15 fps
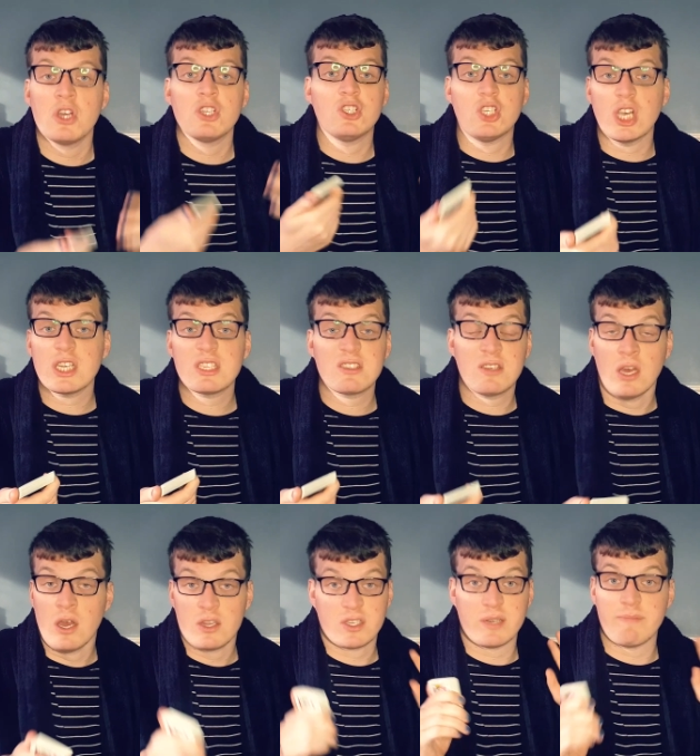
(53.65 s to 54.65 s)
Just
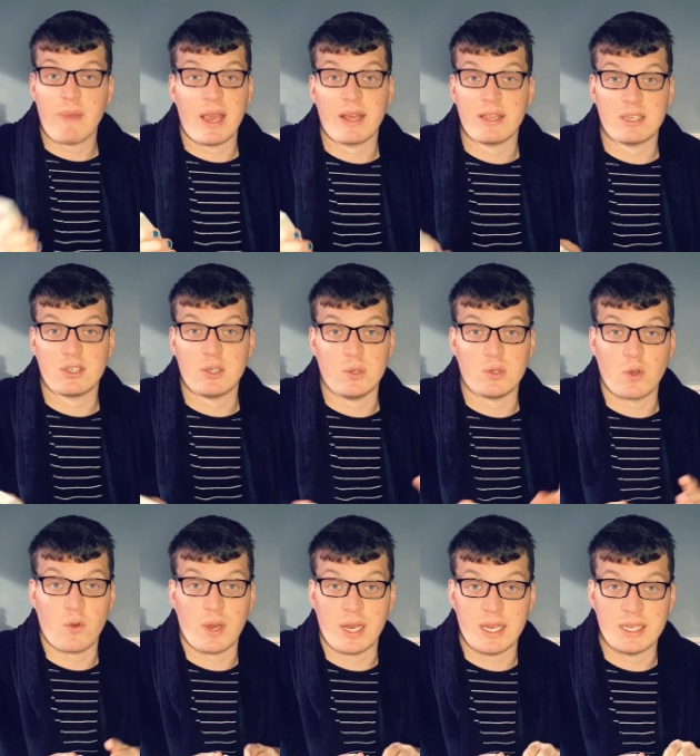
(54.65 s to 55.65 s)
to make this
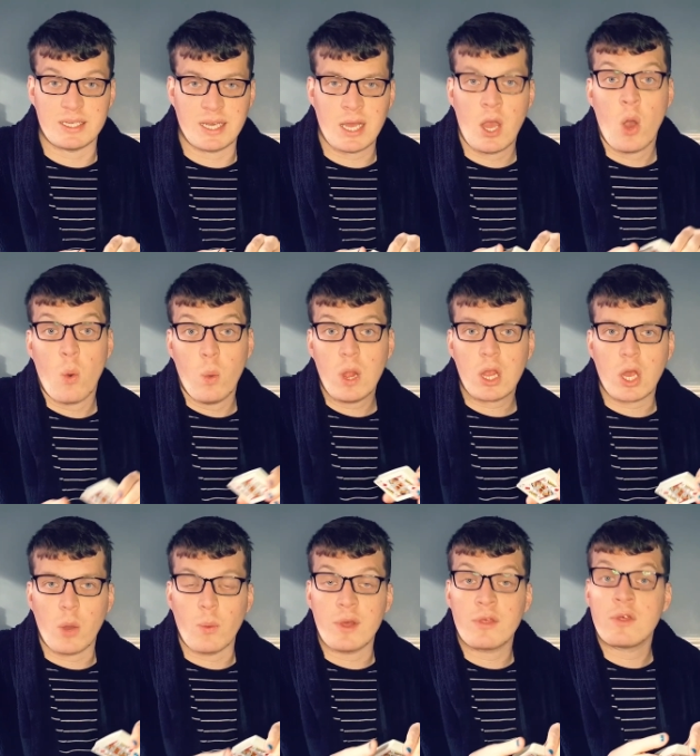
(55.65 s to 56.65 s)
tutorial easy, we'll
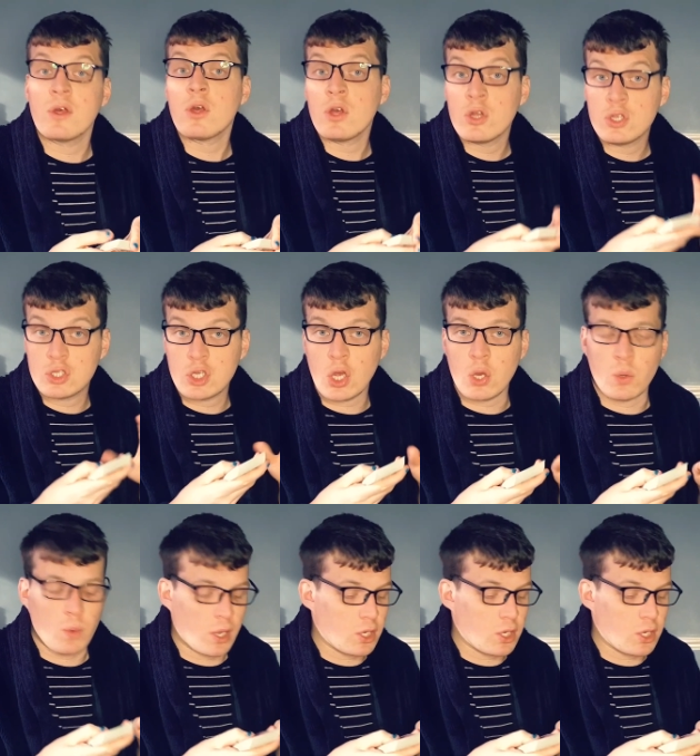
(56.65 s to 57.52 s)
go with 2.